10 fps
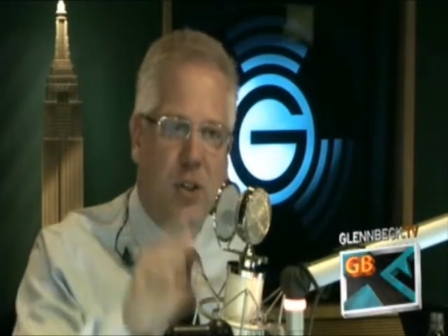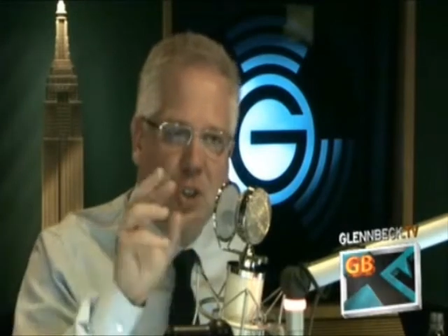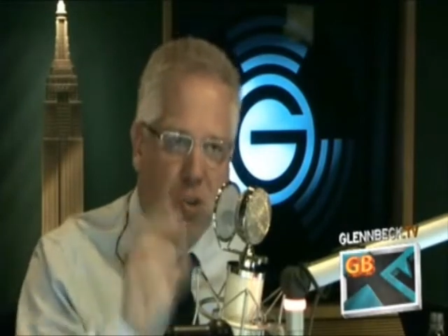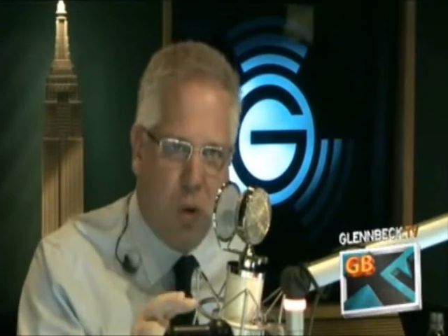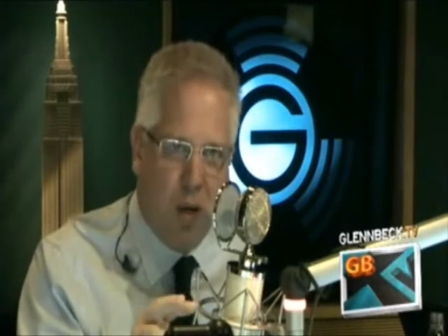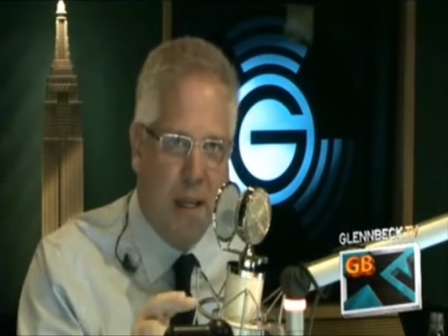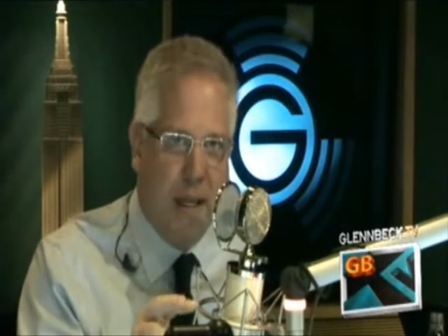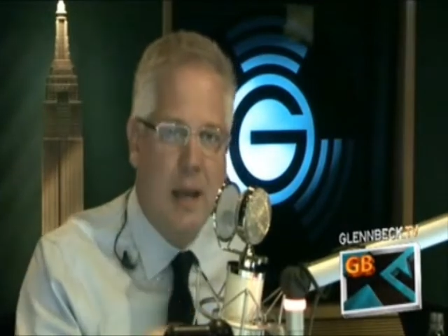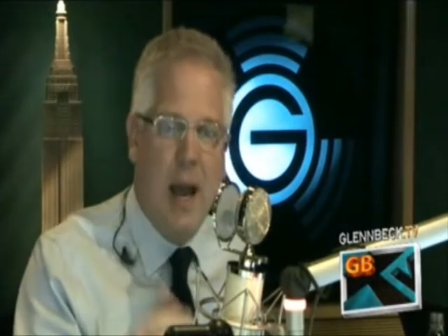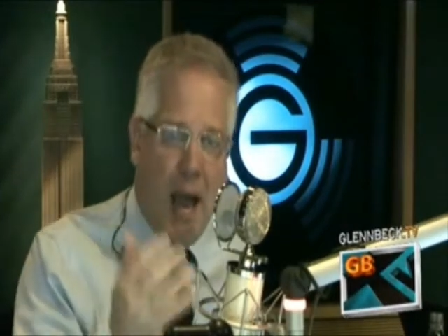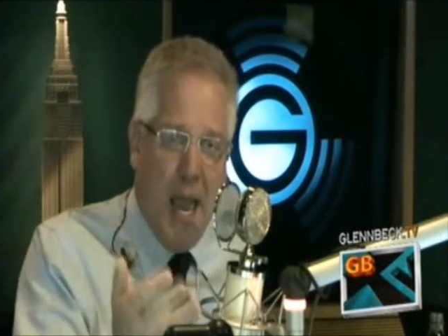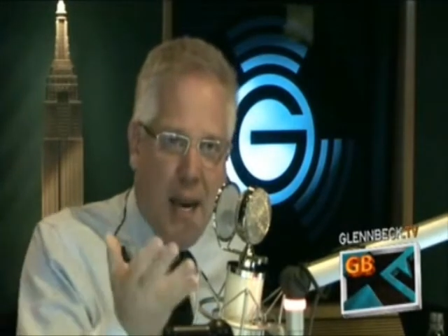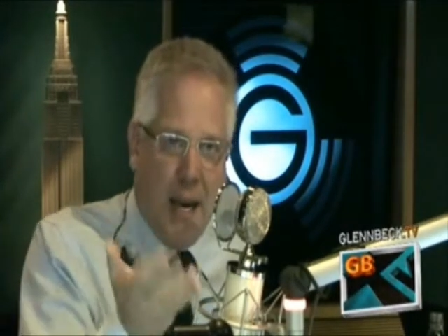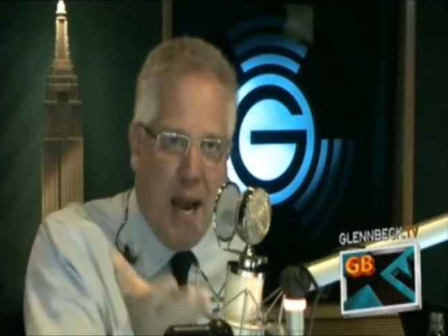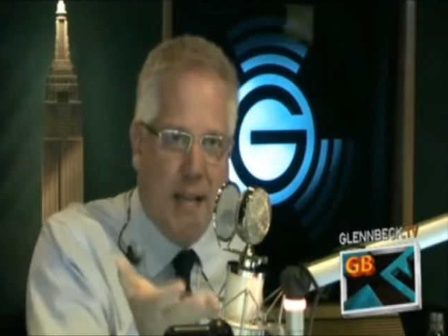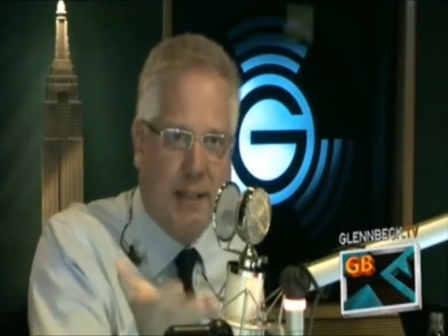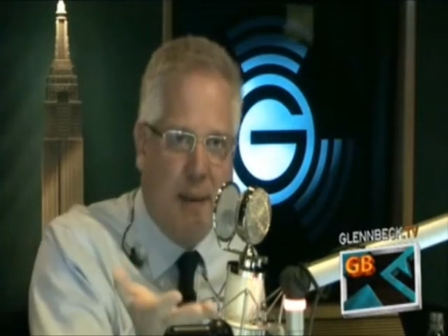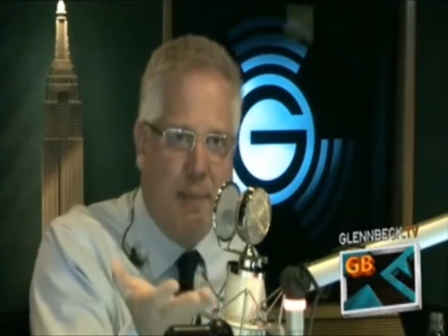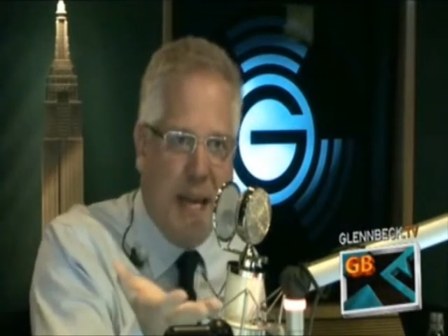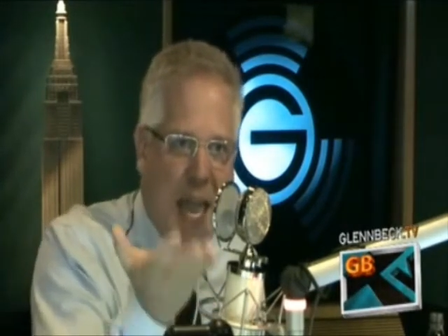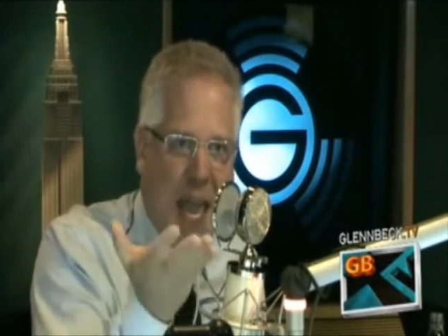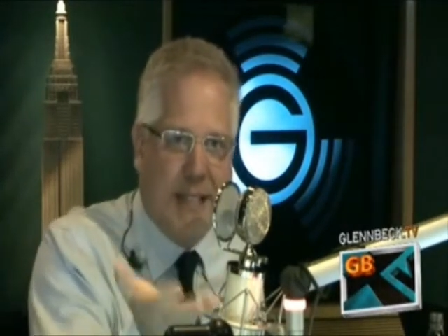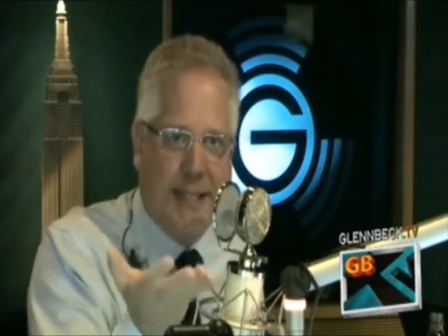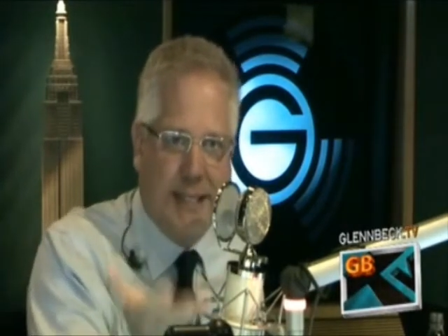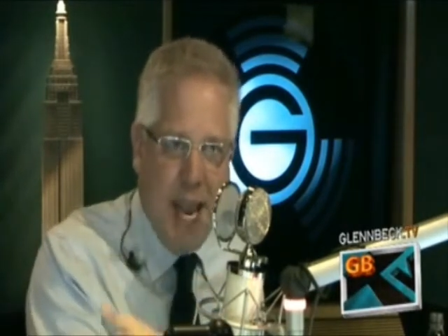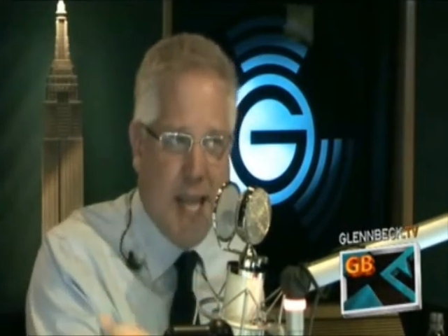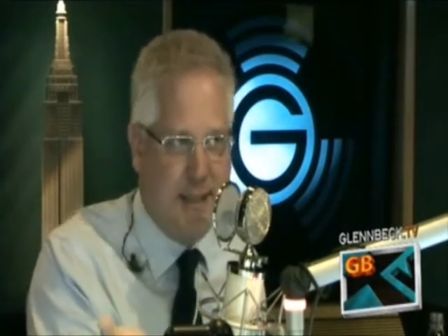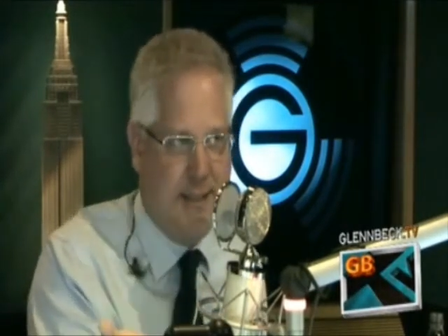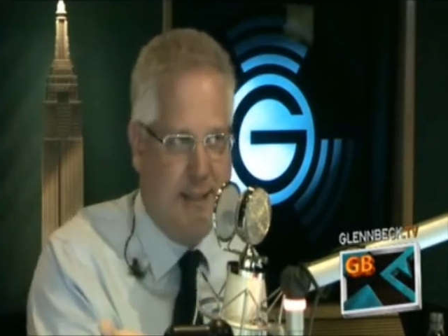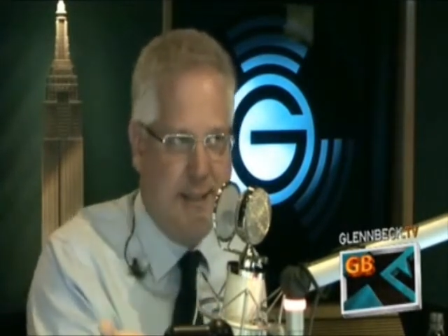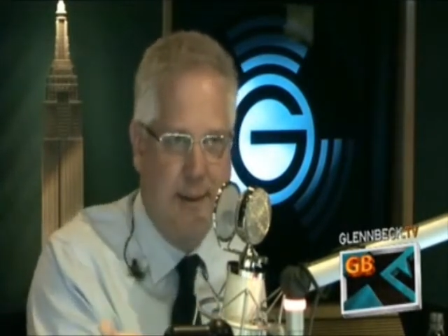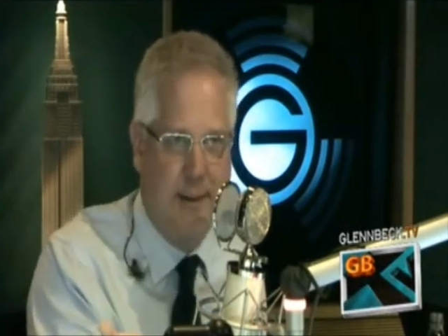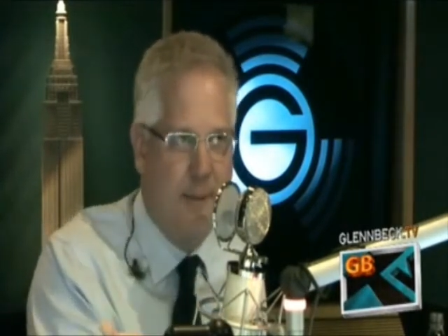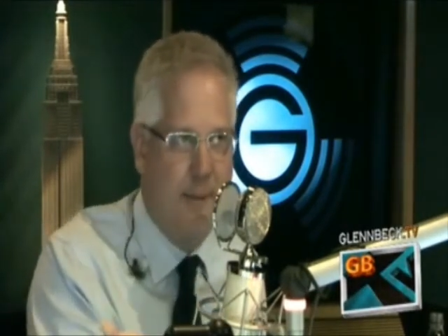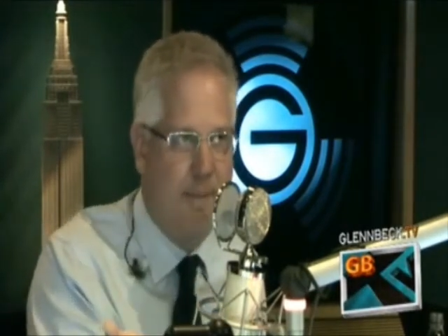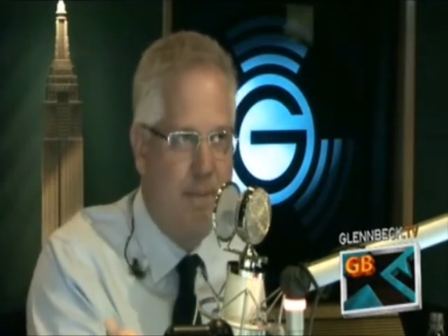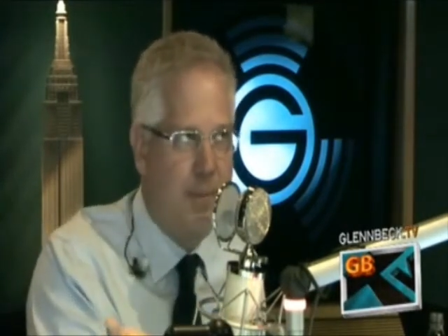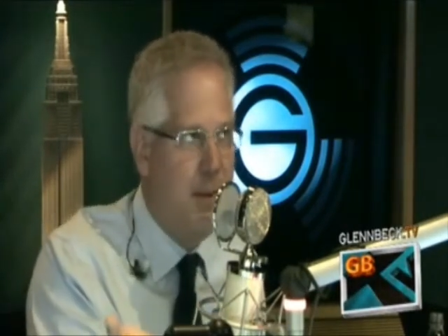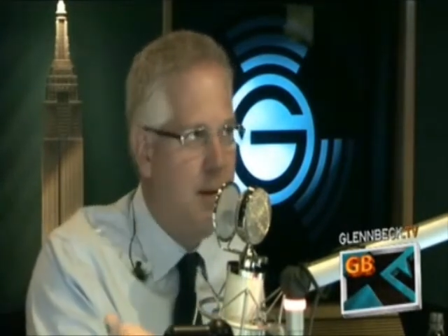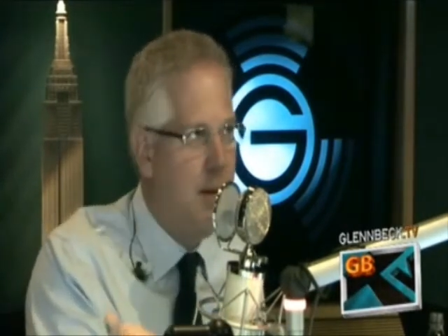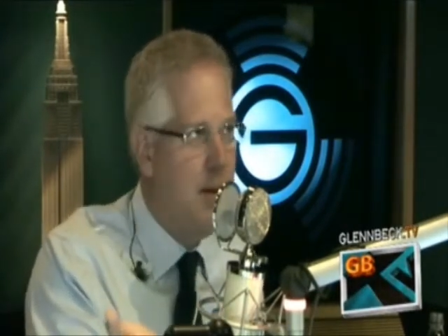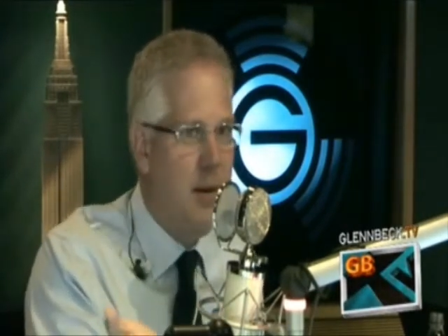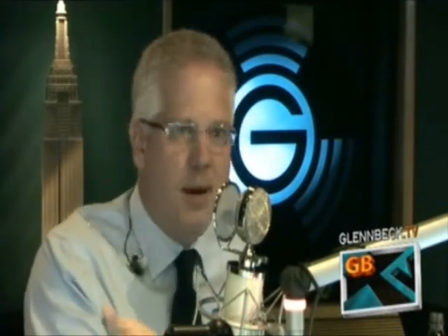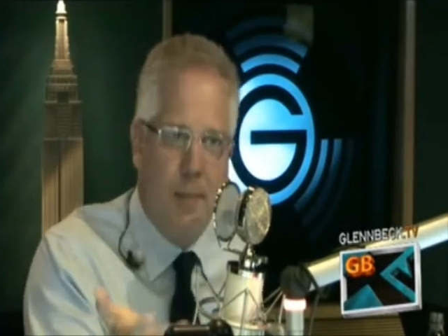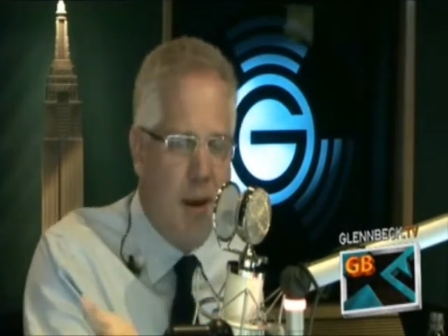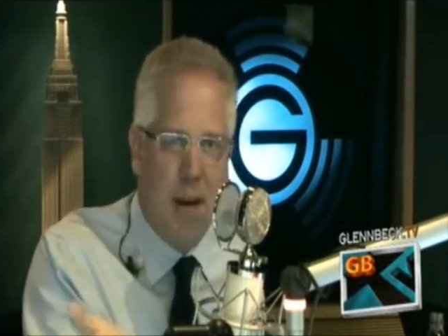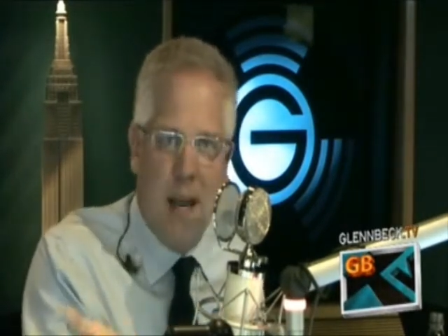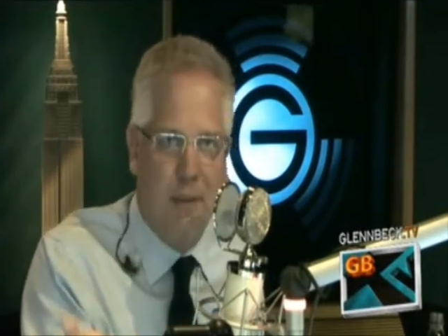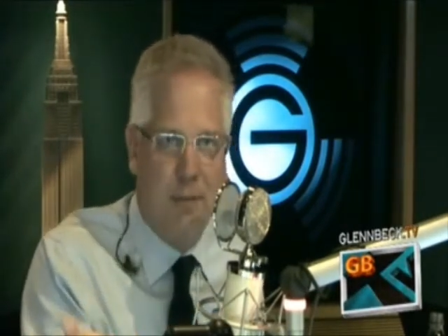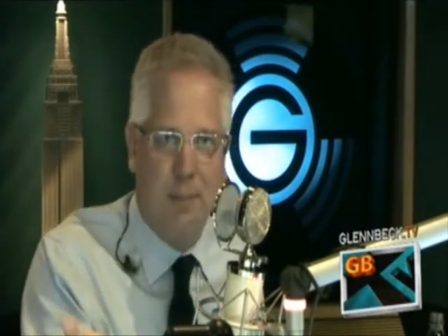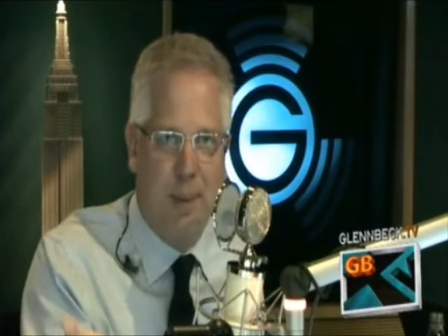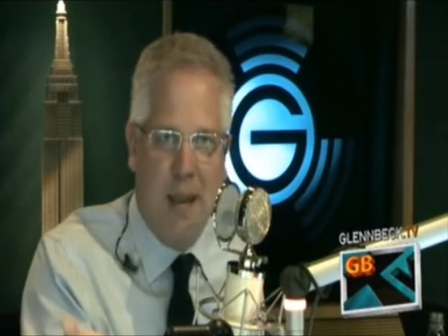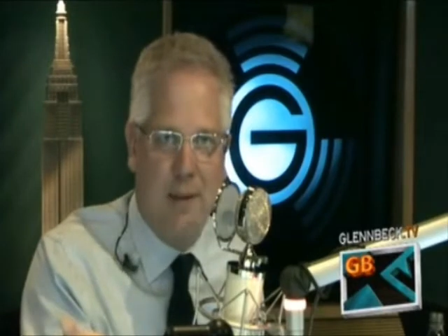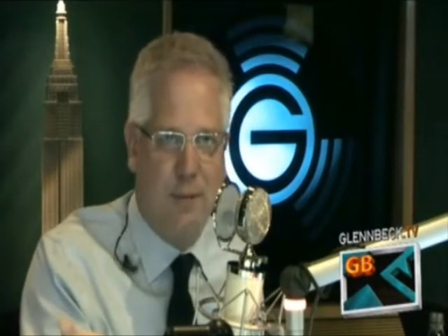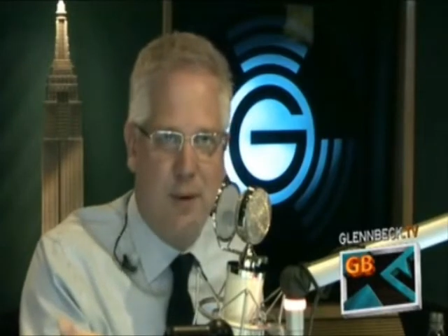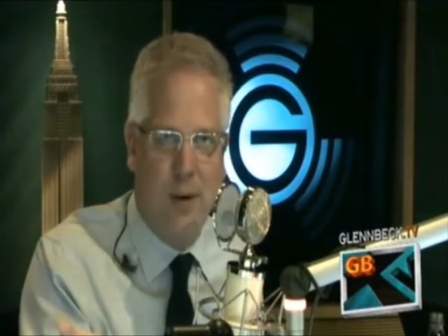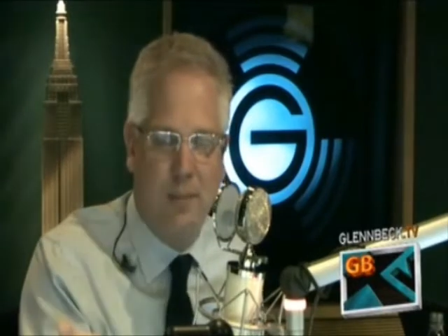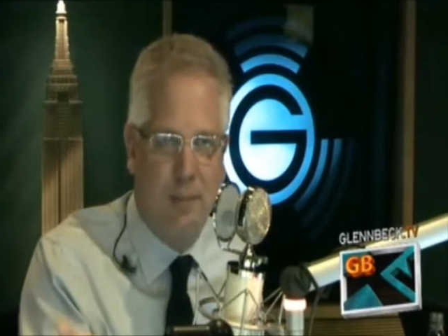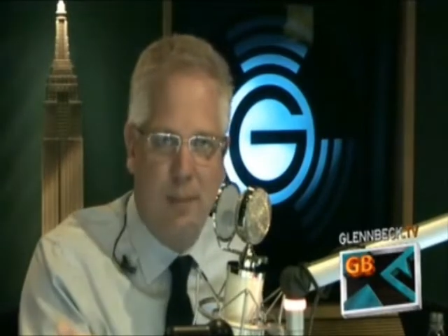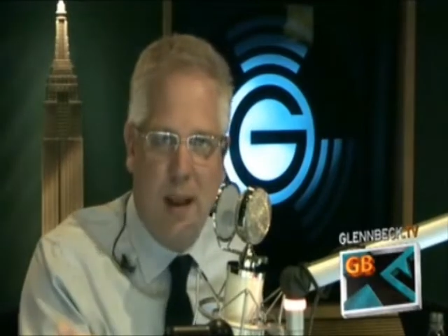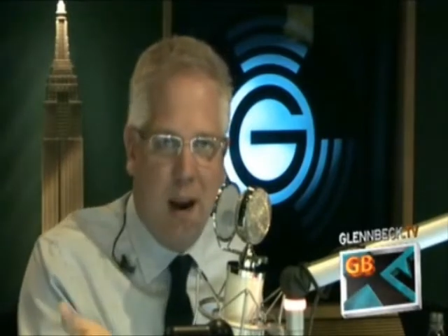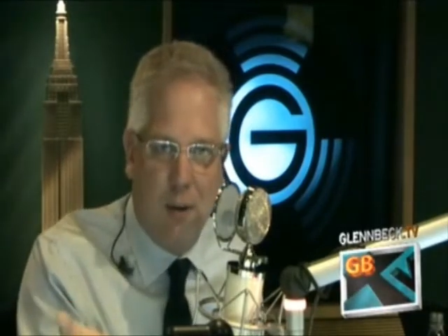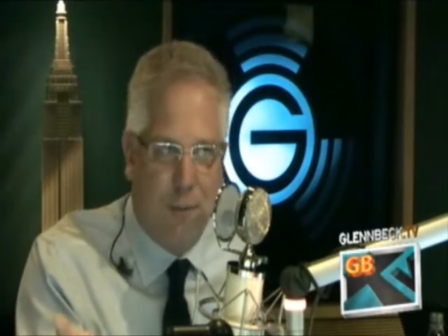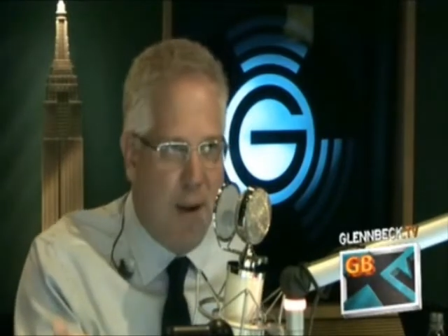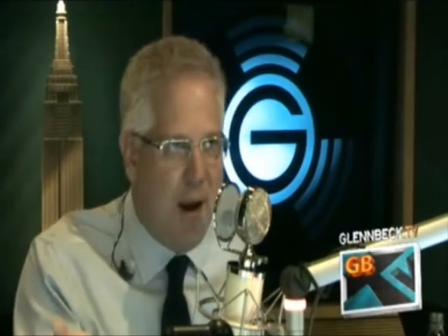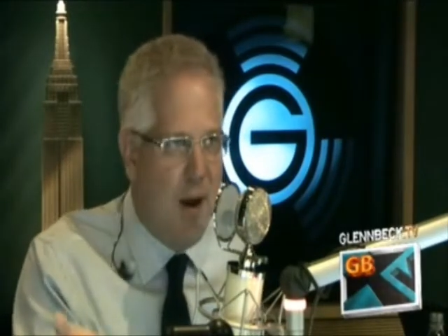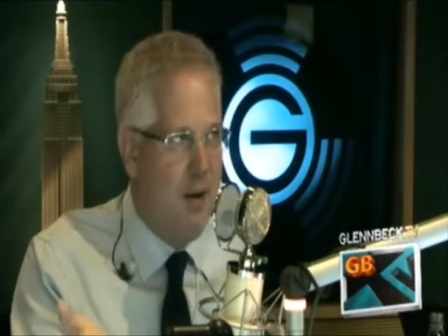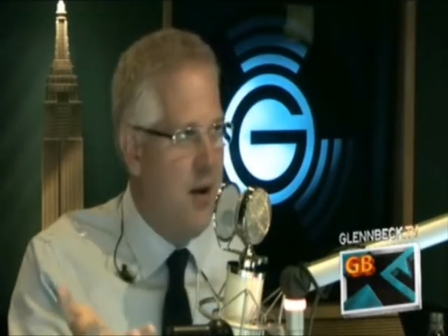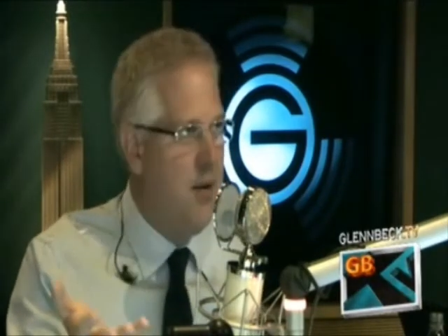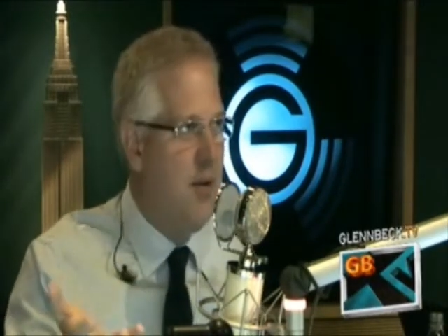that are struggling. I had a guy send me 8 cents. I'm not going to have them pay for airfare